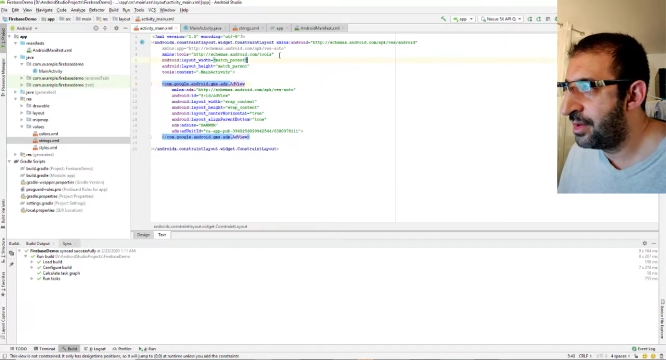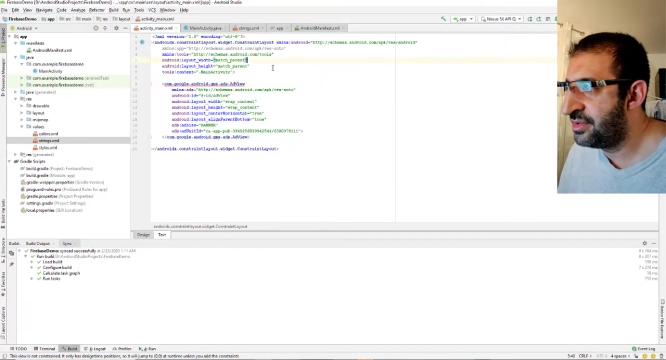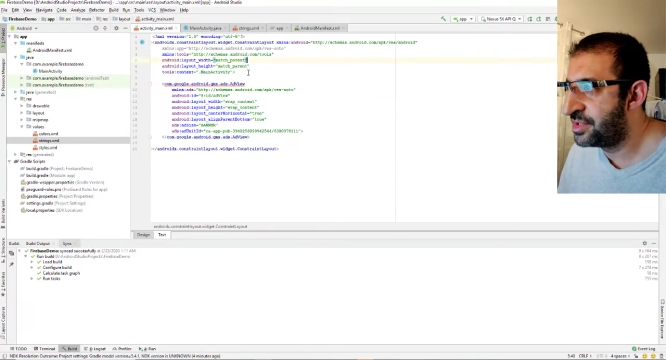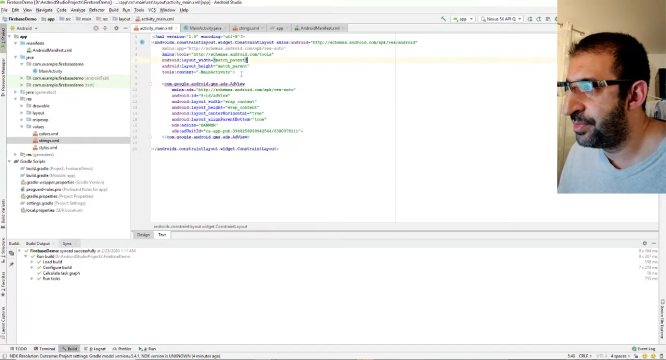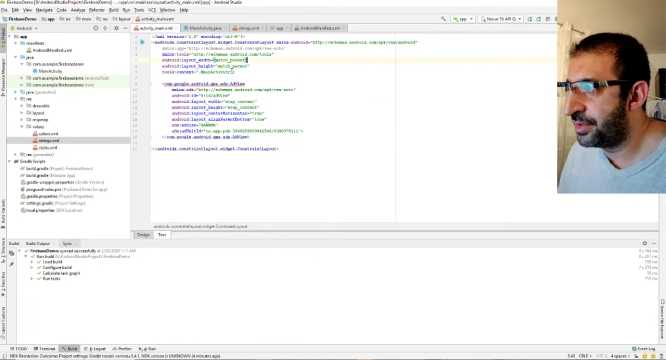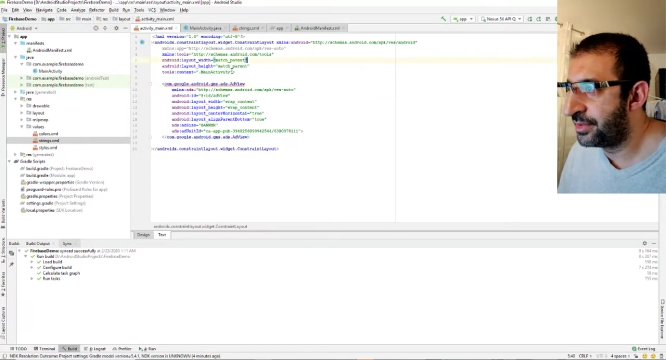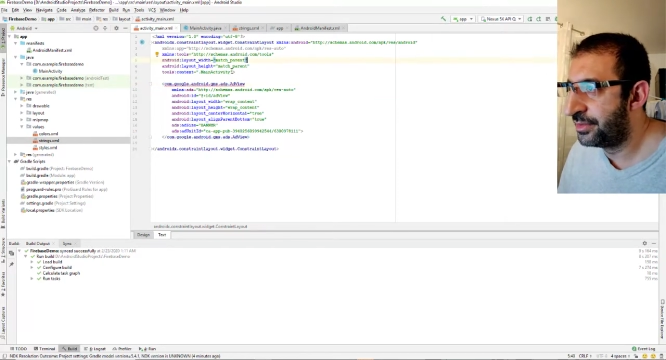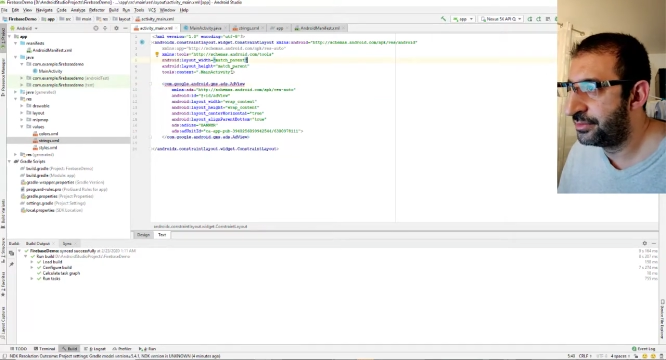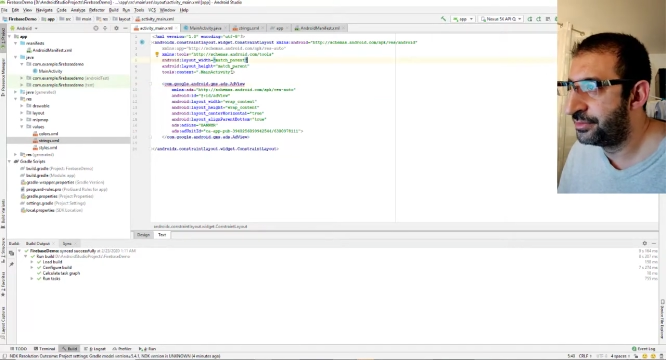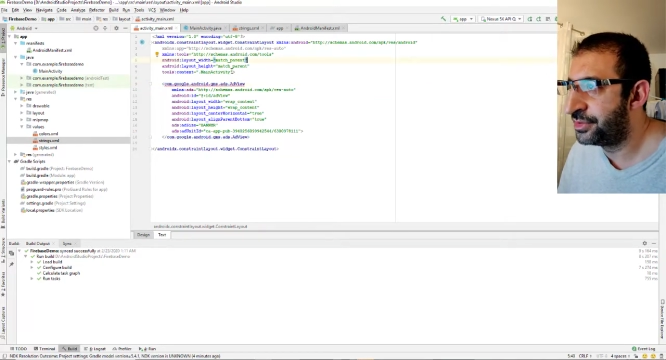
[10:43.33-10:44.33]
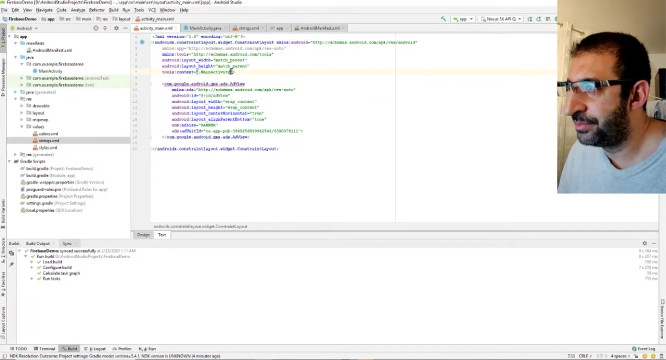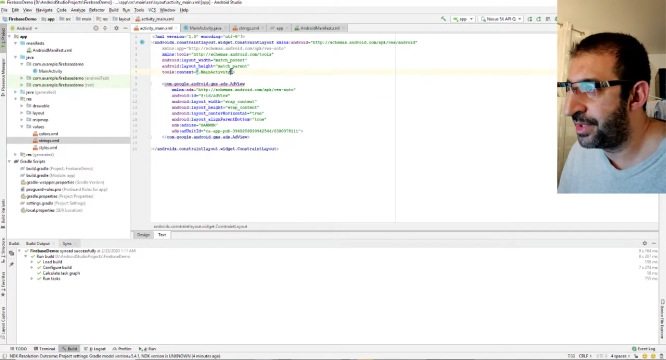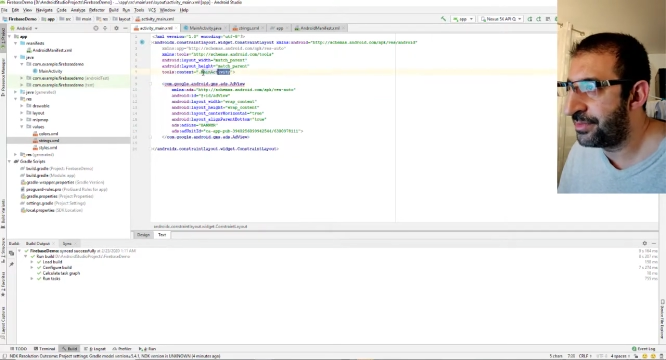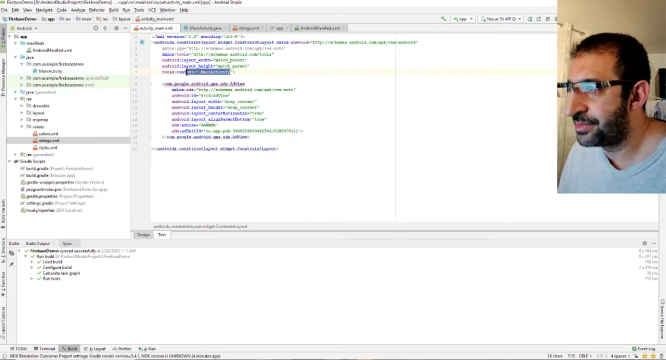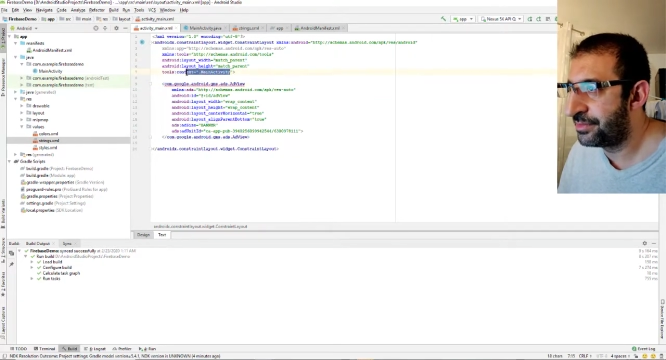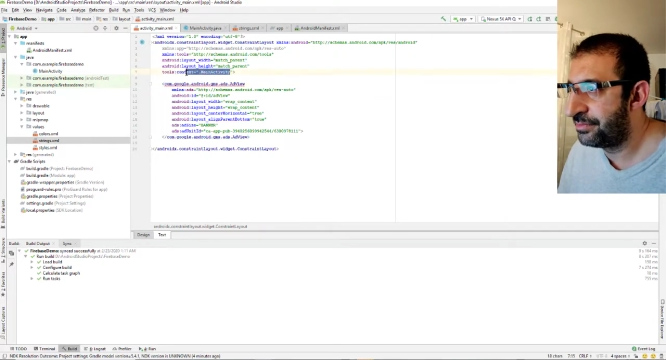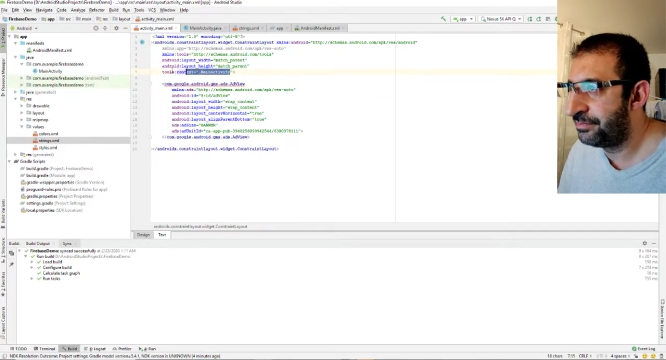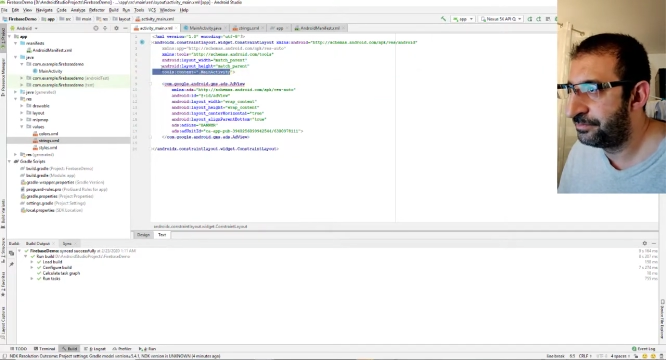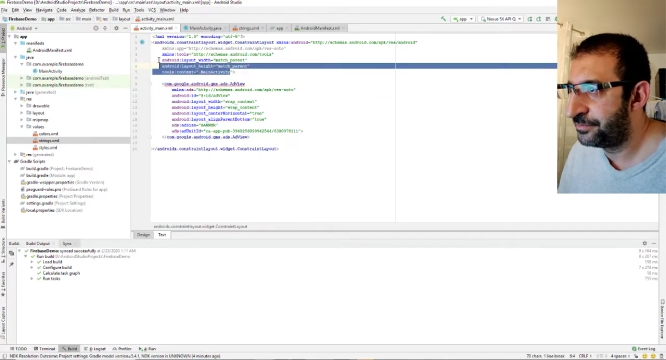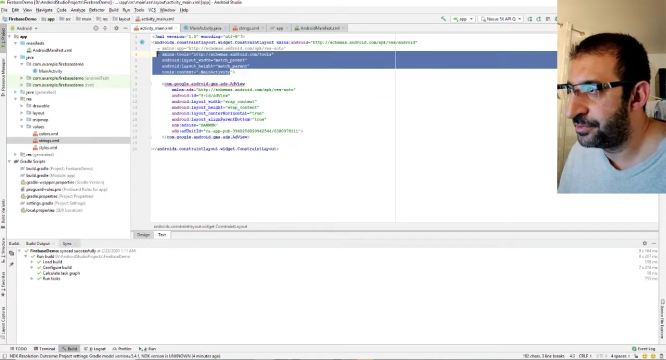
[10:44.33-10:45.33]
in this part. Sometimes.
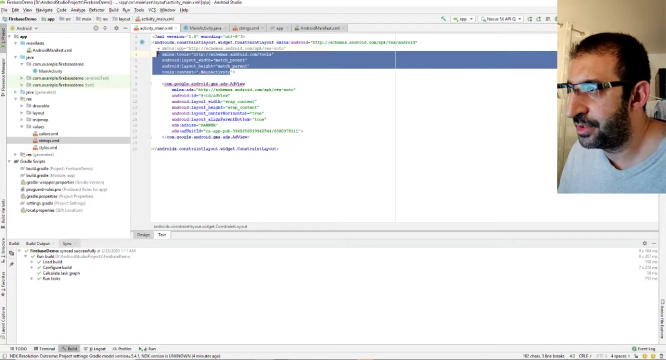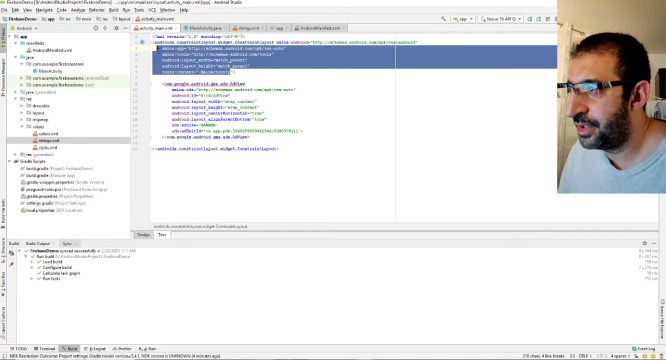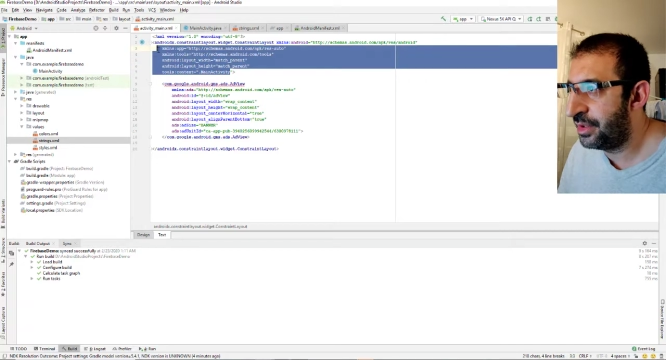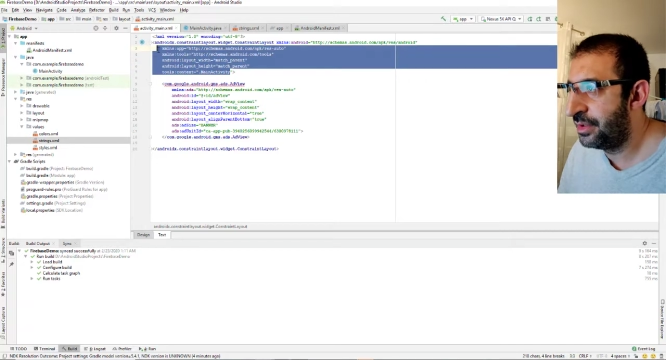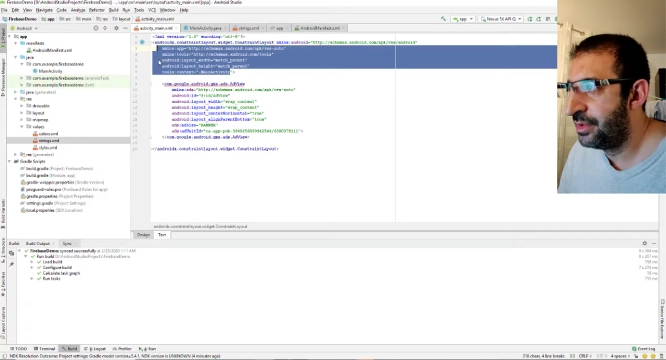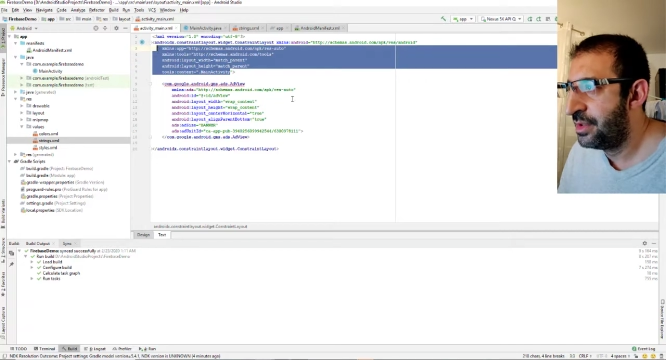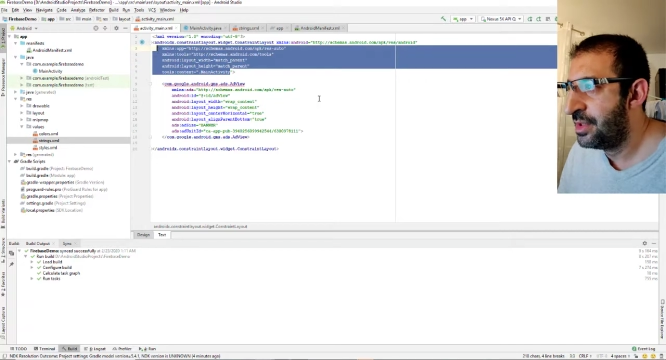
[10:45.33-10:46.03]
Okay.